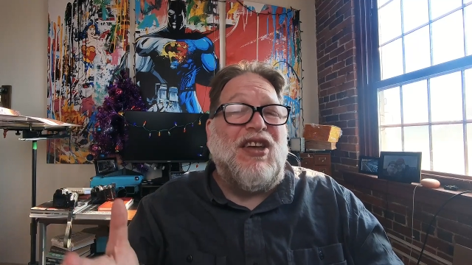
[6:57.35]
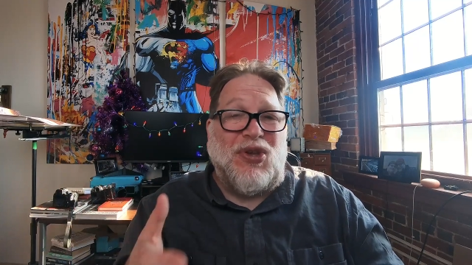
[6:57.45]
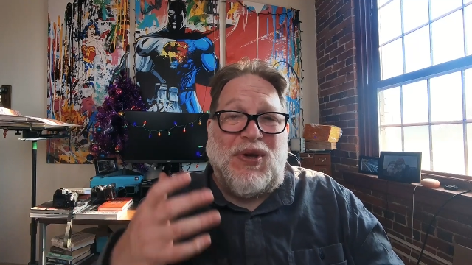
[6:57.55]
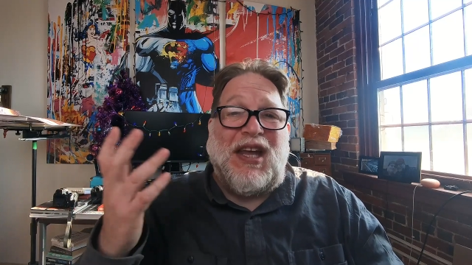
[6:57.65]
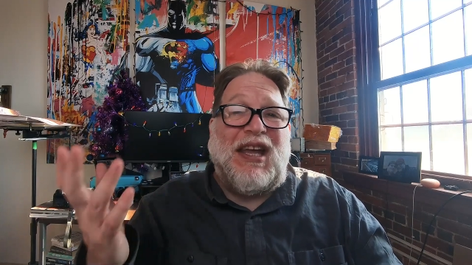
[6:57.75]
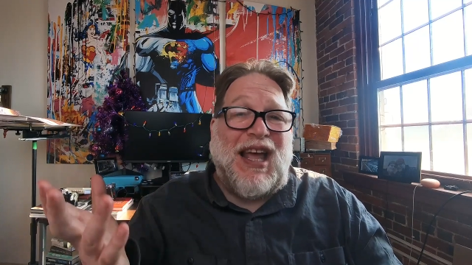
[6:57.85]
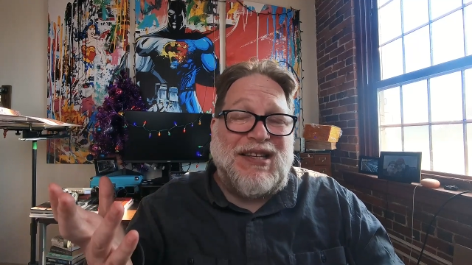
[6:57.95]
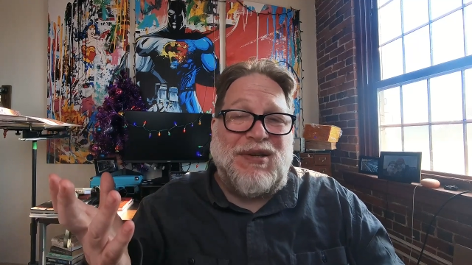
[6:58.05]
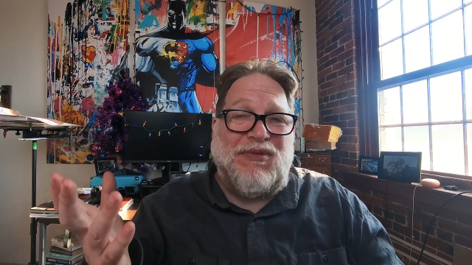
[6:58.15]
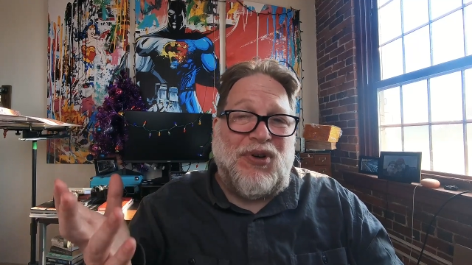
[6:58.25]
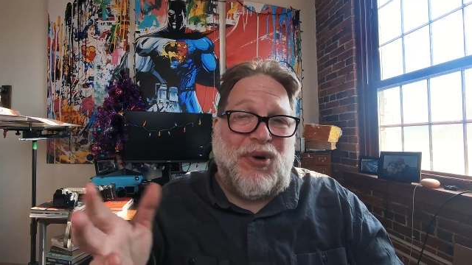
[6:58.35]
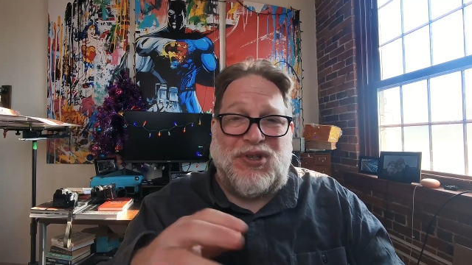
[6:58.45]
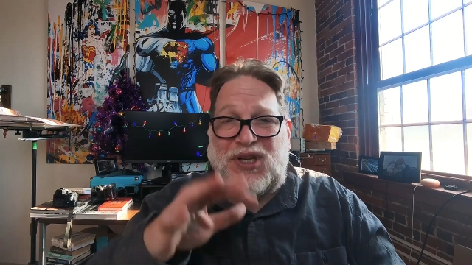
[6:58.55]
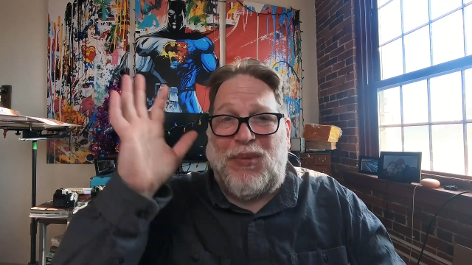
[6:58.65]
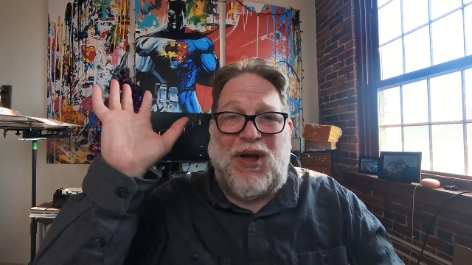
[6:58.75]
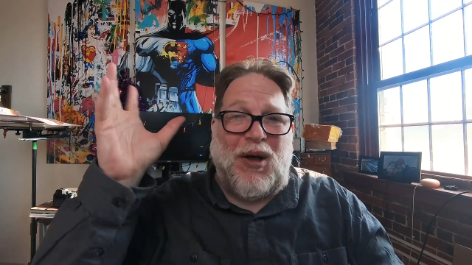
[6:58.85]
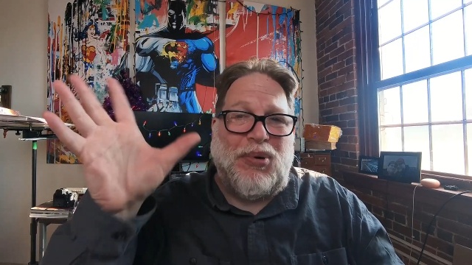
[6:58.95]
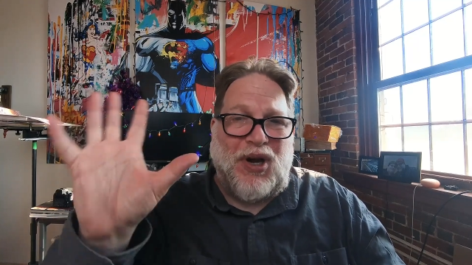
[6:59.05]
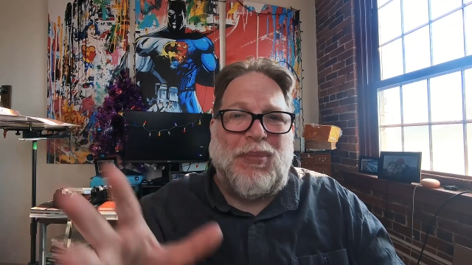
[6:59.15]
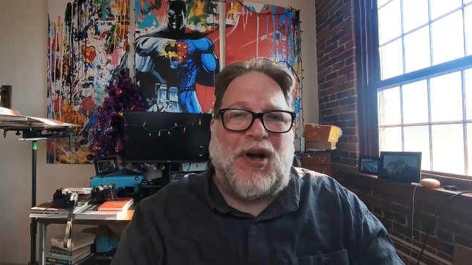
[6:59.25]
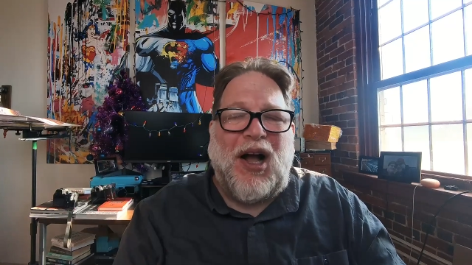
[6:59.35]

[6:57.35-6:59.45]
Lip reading: You can get some photos. I'll put up a